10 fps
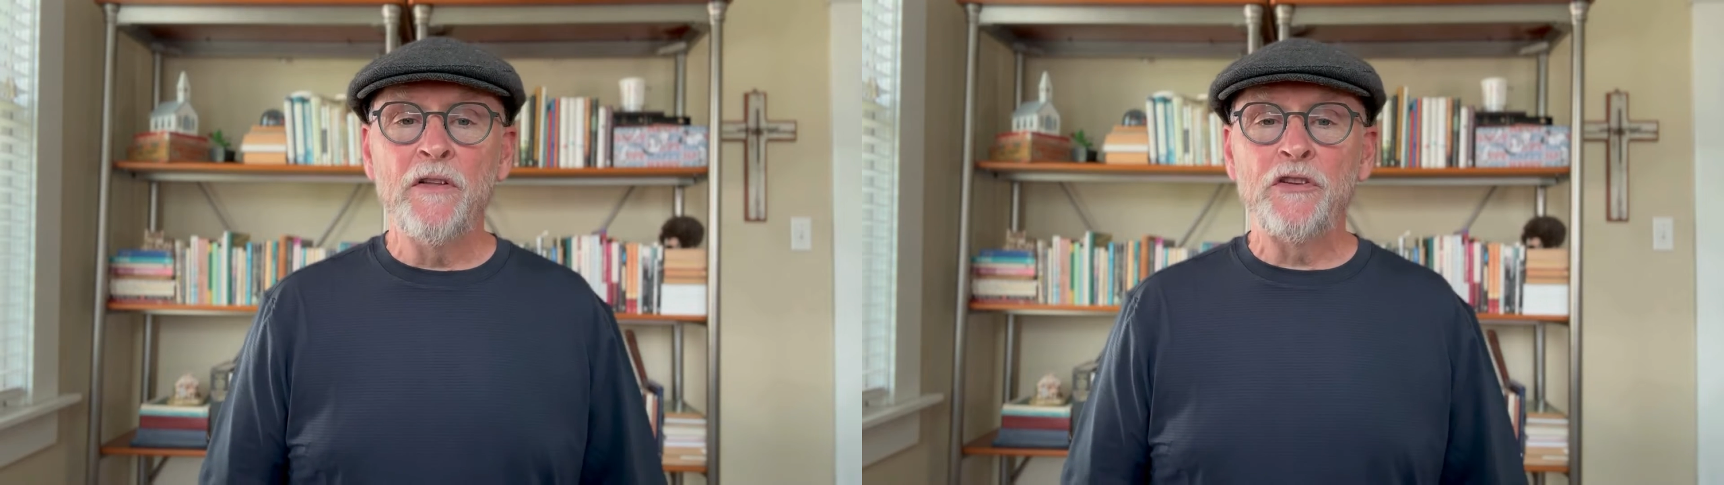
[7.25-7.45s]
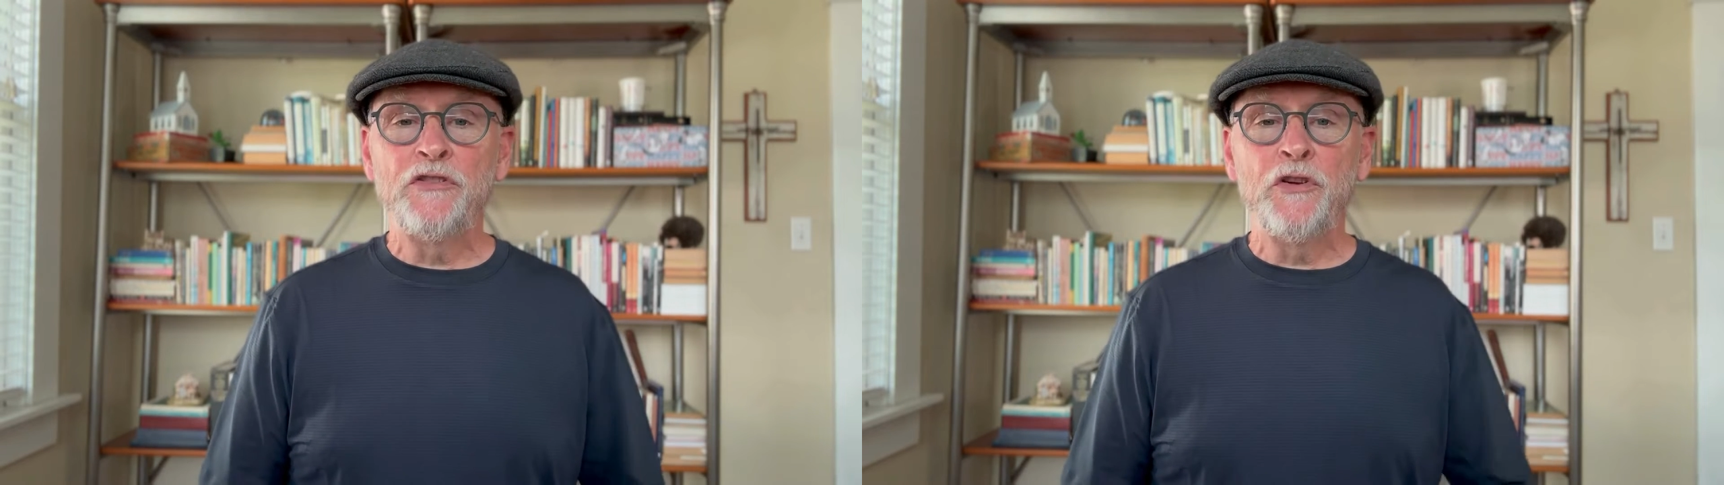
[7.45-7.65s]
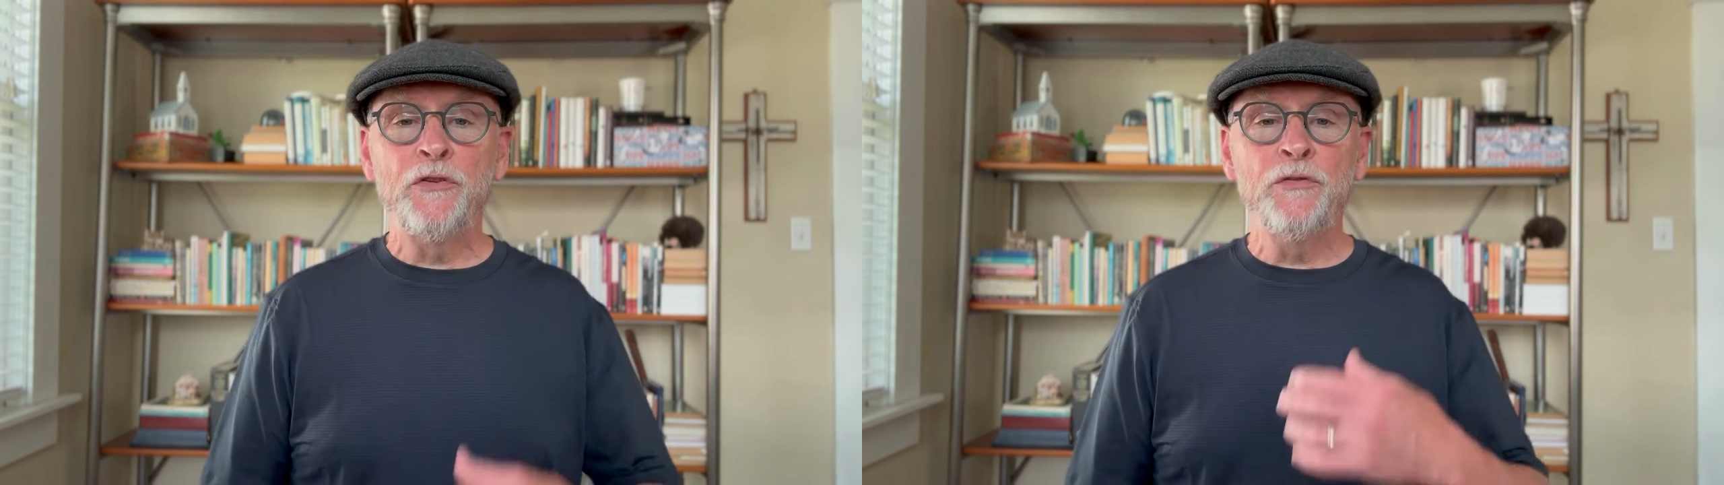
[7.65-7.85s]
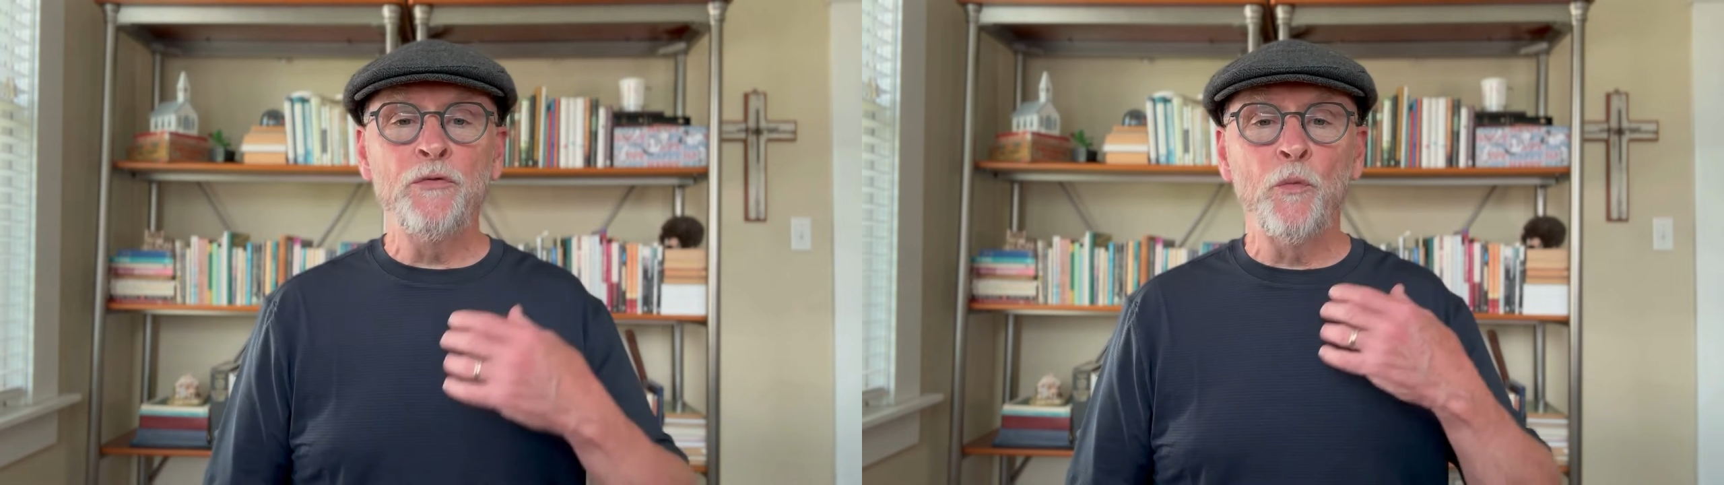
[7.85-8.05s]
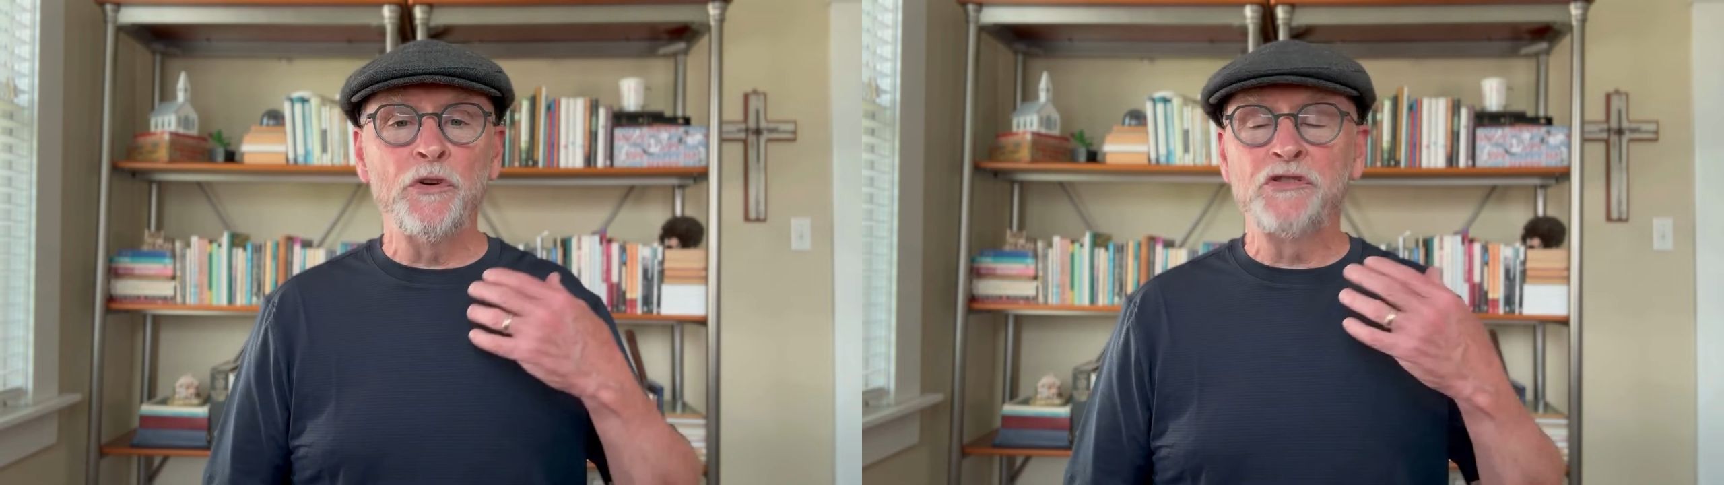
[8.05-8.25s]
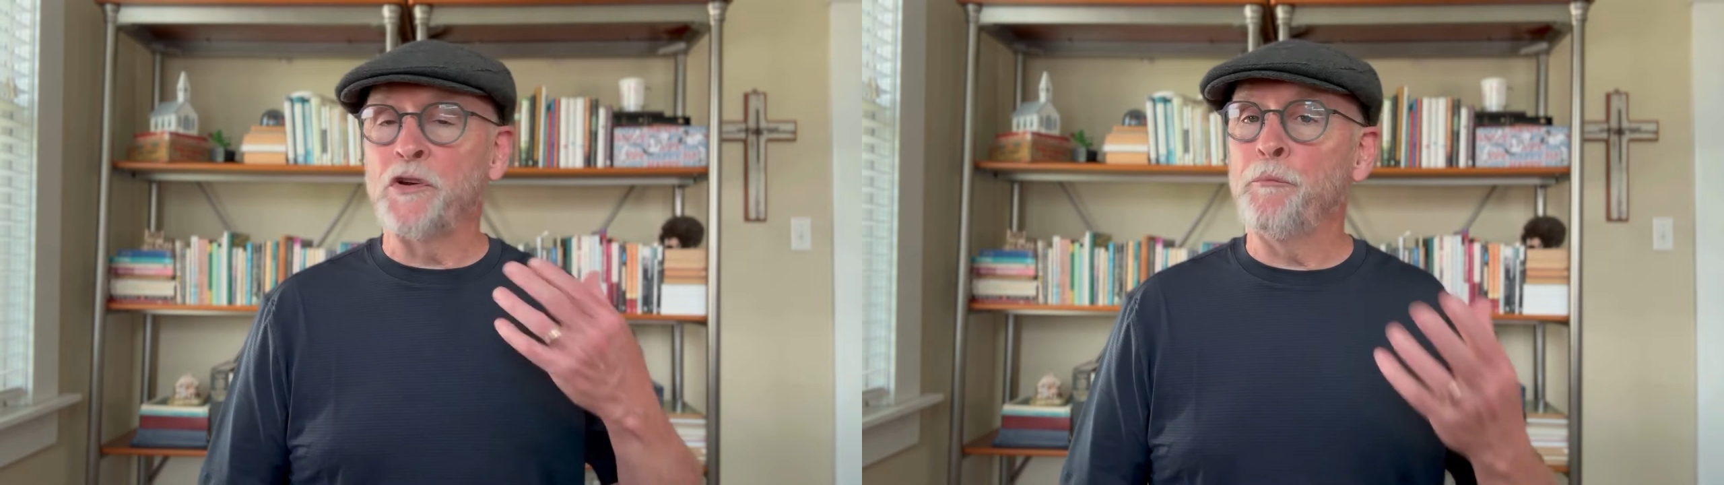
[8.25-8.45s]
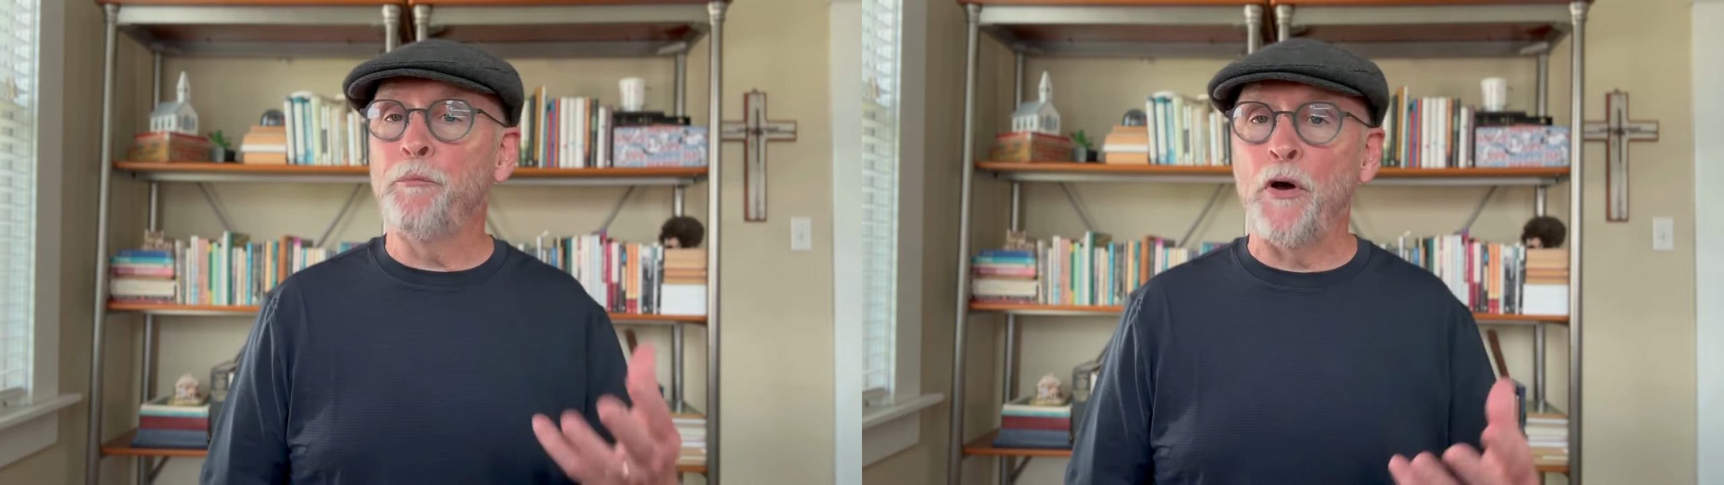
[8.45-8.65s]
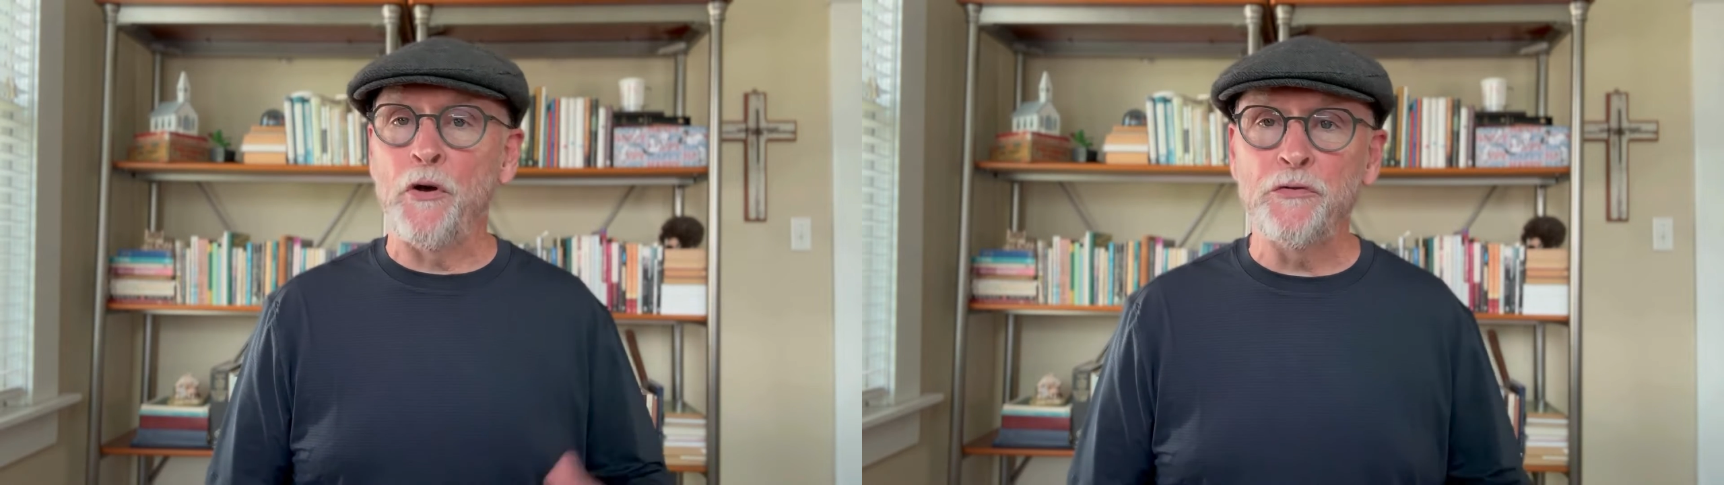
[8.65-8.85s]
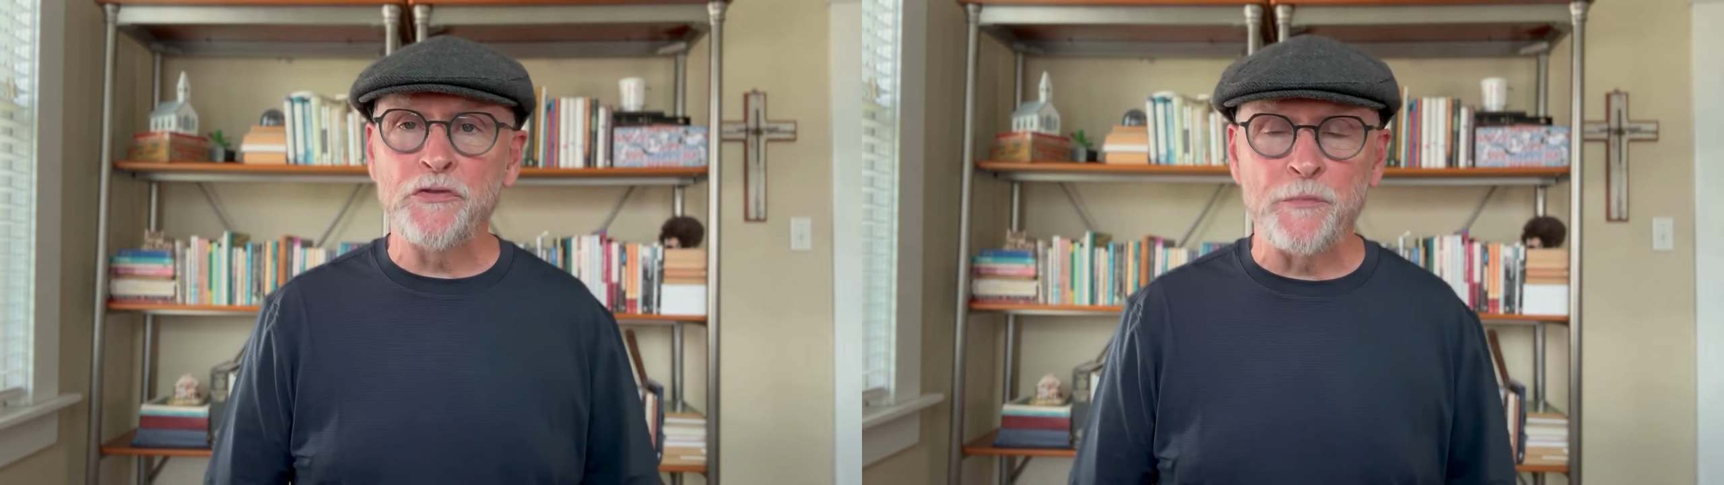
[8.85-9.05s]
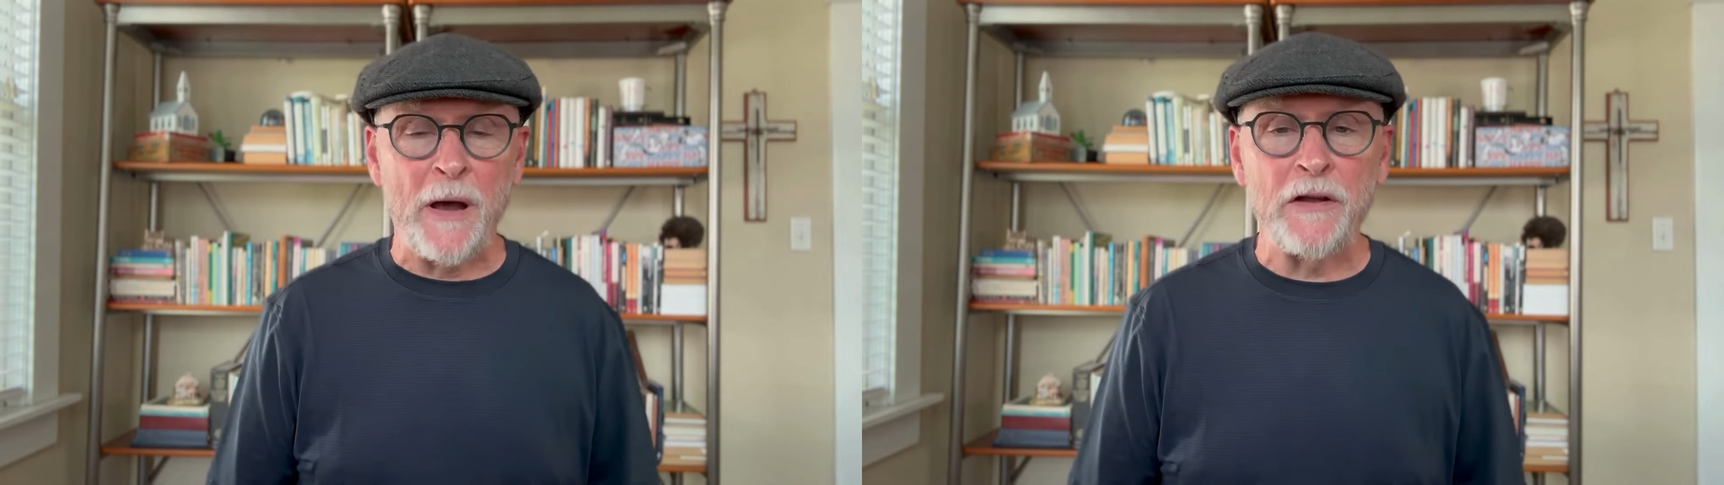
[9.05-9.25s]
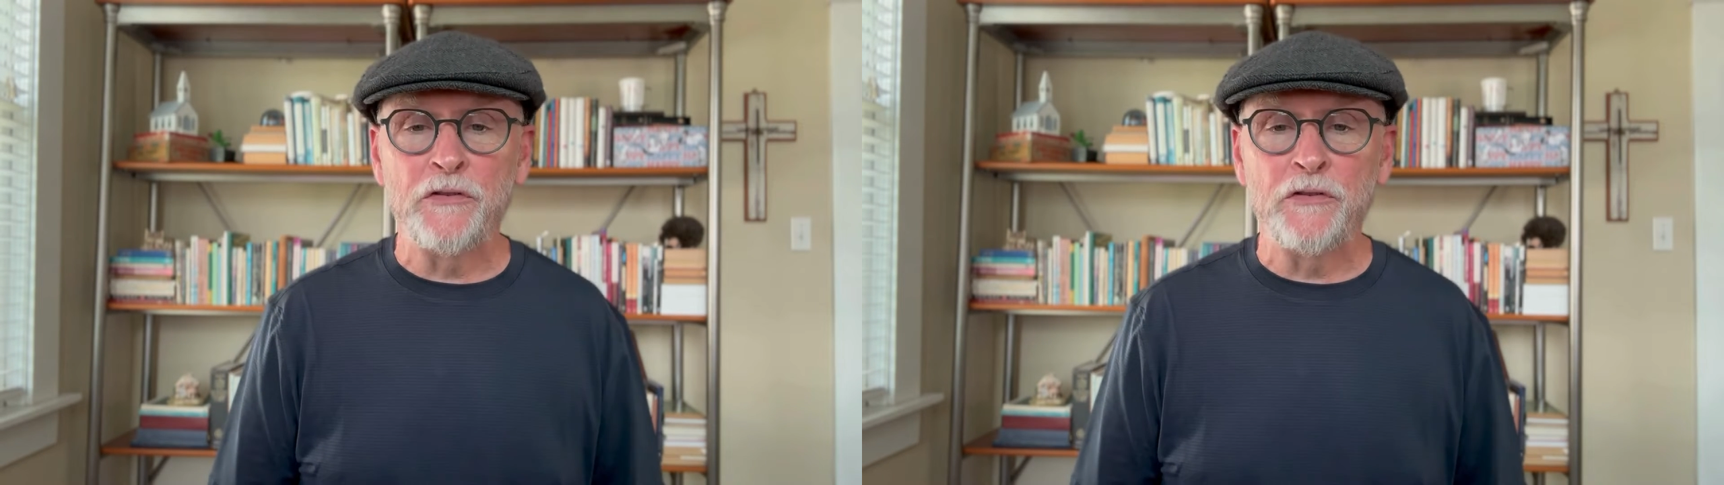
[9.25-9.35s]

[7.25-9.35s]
The tune was composed by